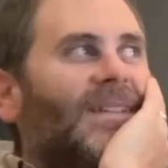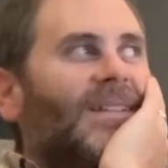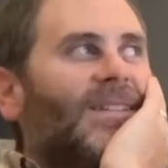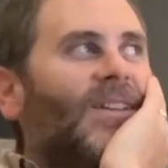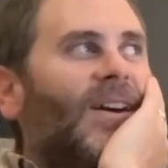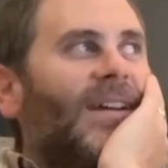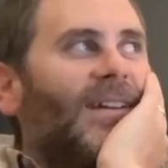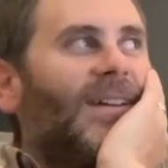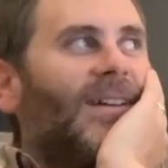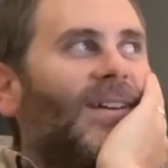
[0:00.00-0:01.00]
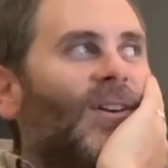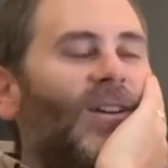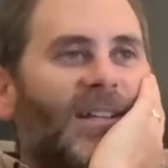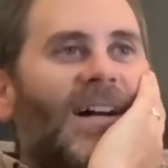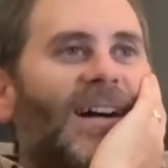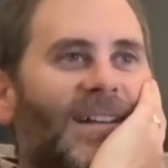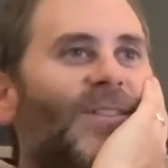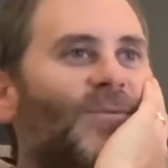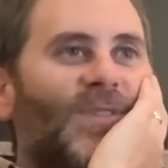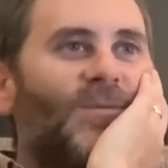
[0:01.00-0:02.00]
Yeah. Early on,
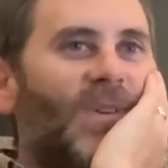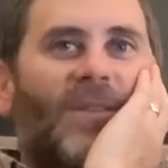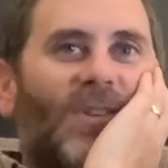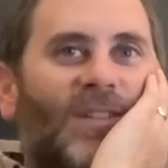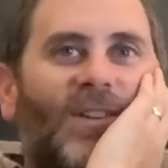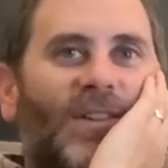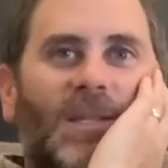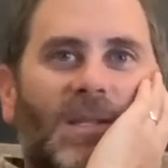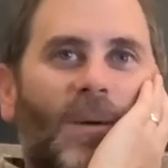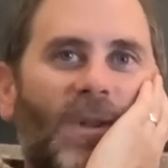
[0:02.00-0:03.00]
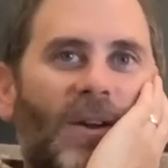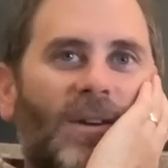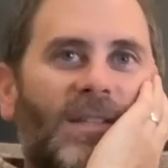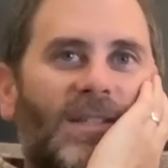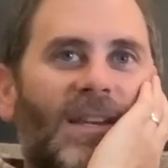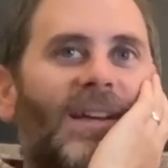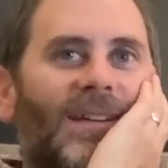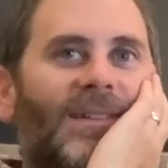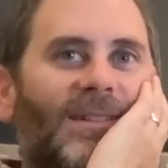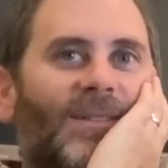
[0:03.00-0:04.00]
it was whatever they taught us in seminary to
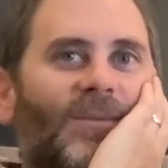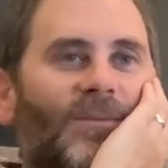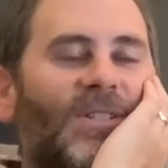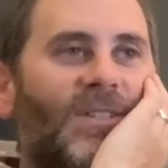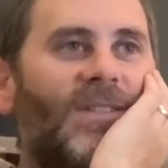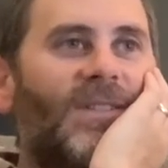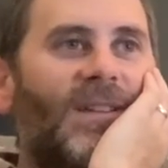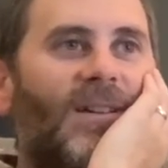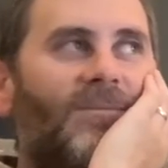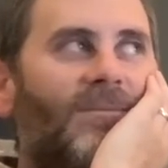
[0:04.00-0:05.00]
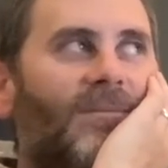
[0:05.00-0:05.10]
say, which is so